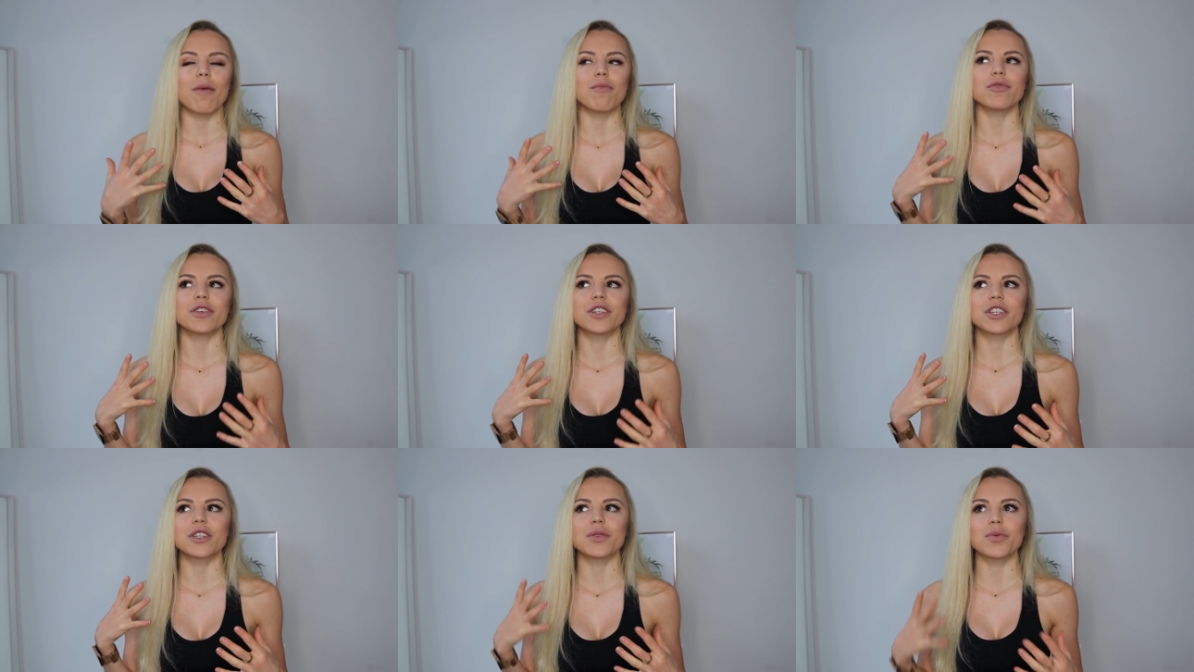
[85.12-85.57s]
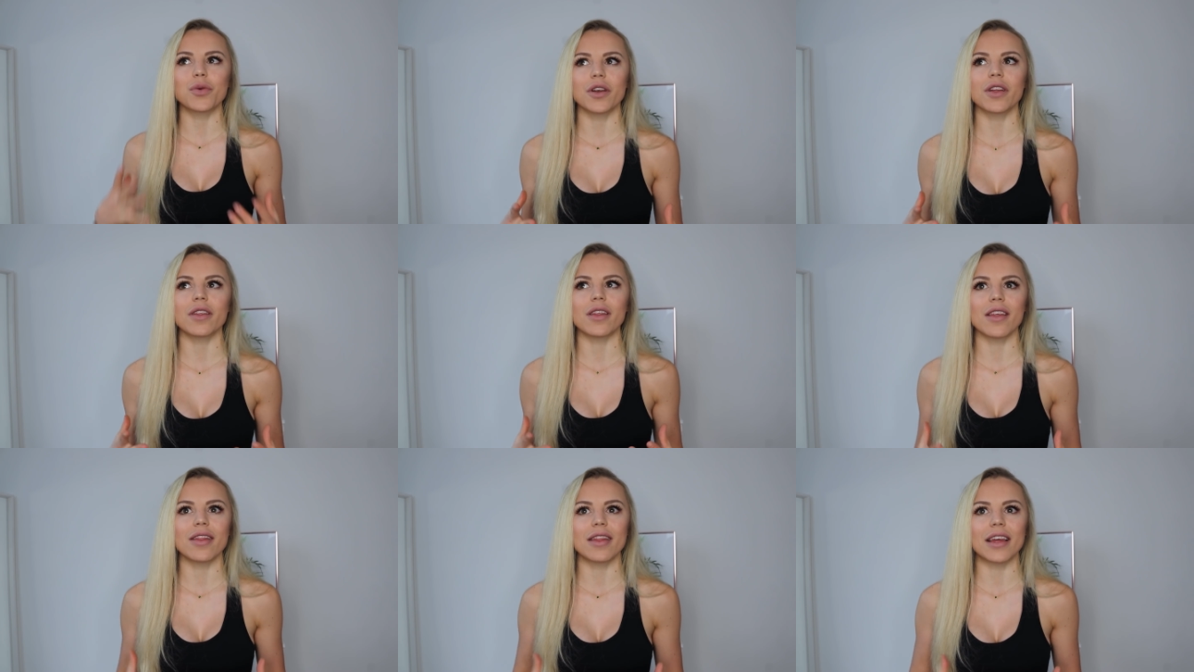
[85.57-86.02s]
which is one
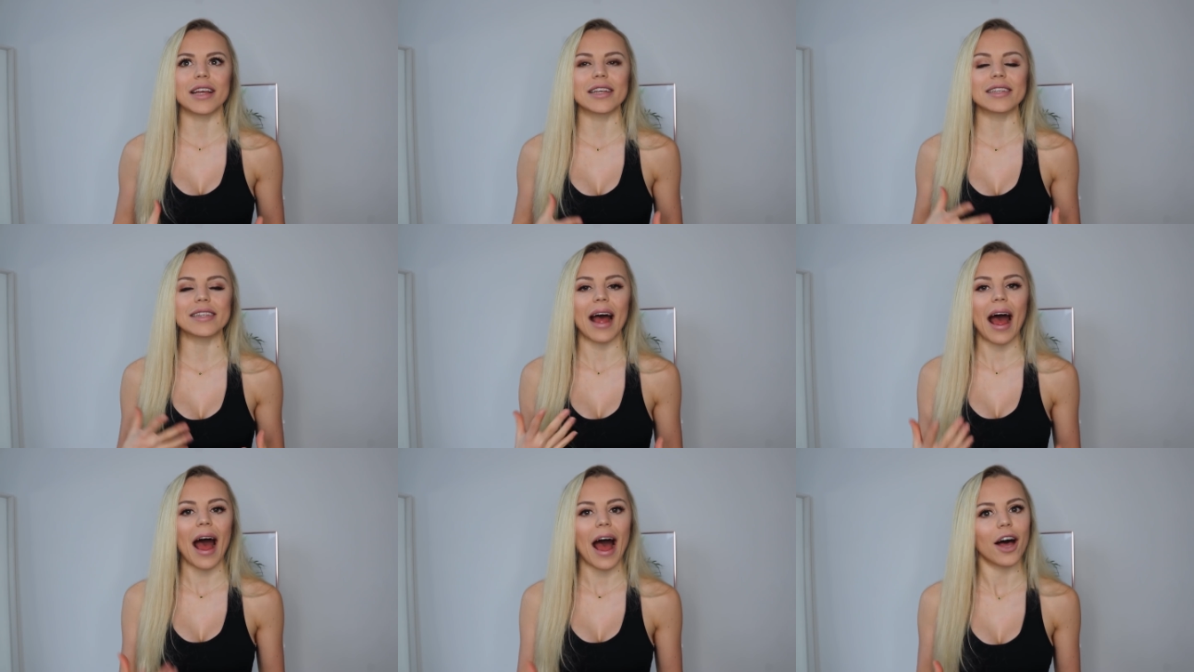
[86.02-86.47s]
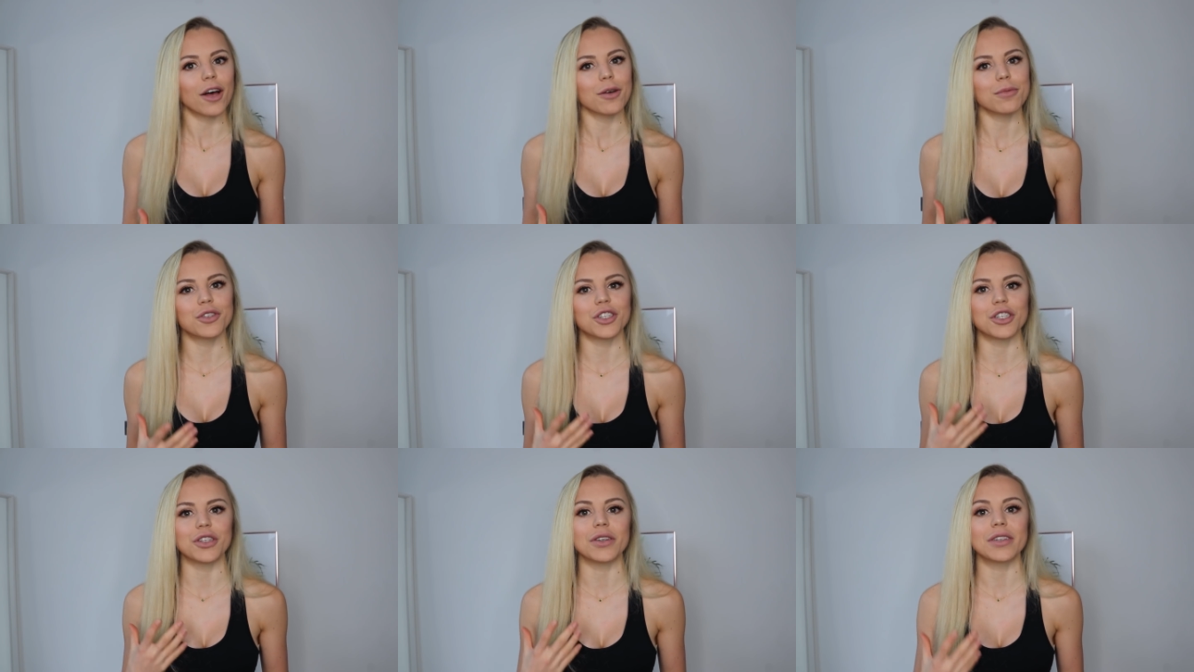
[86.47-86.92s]
of the things that
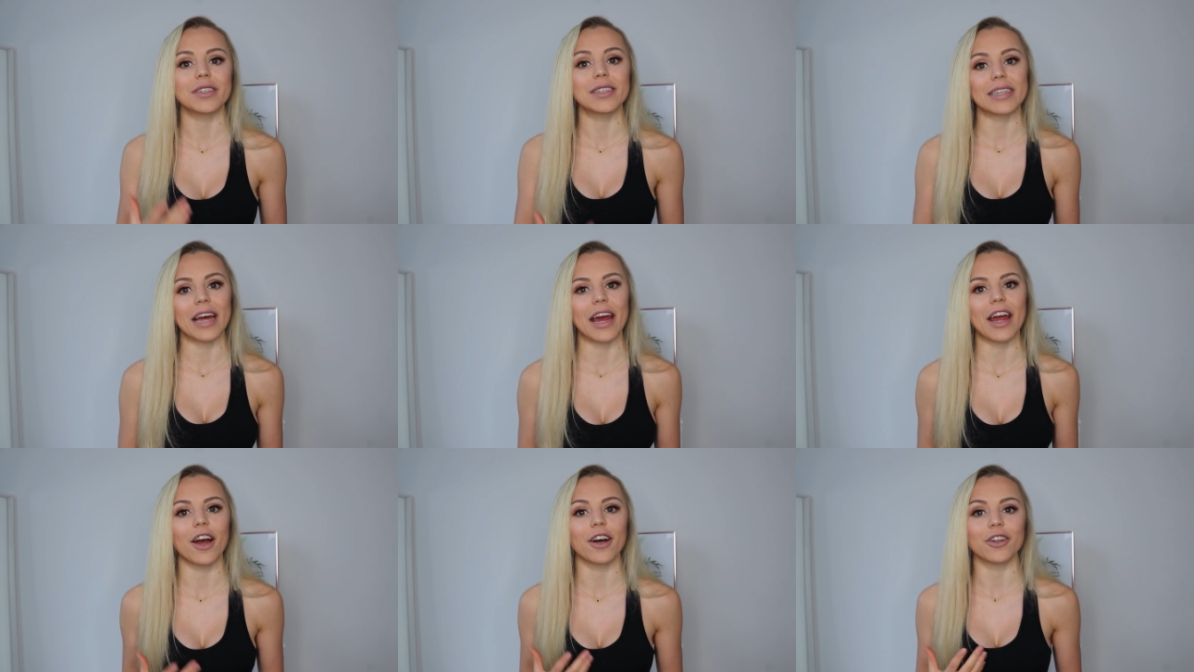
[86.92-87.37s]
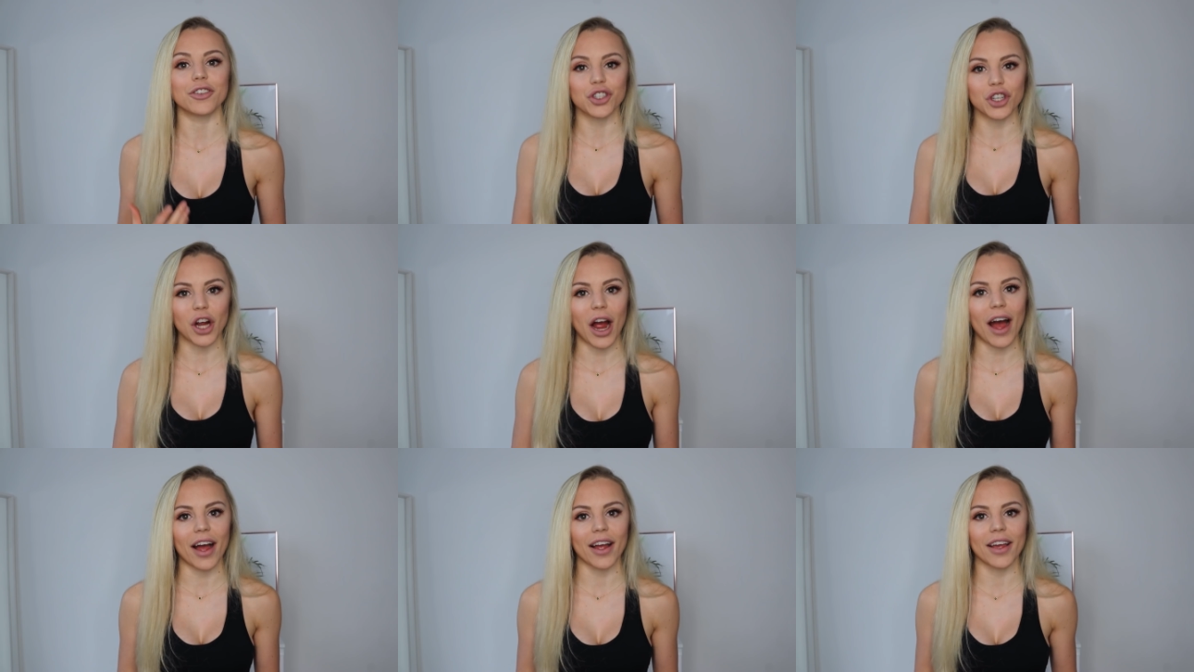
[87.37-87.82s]
helps you stay on
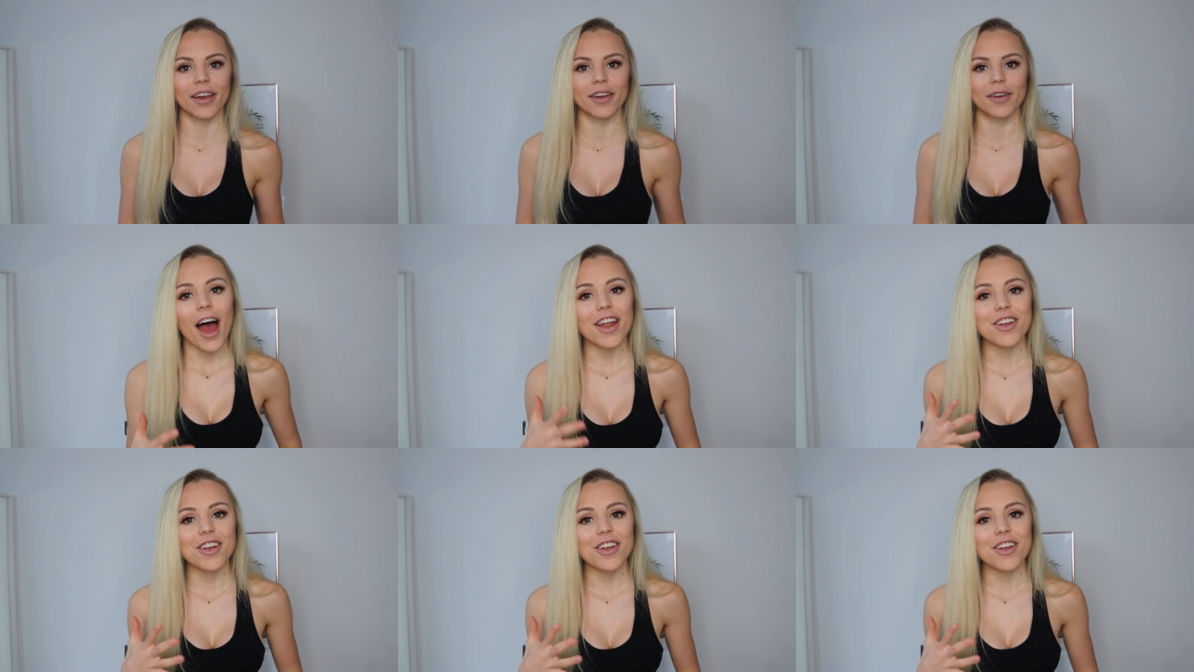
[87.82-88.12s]
track.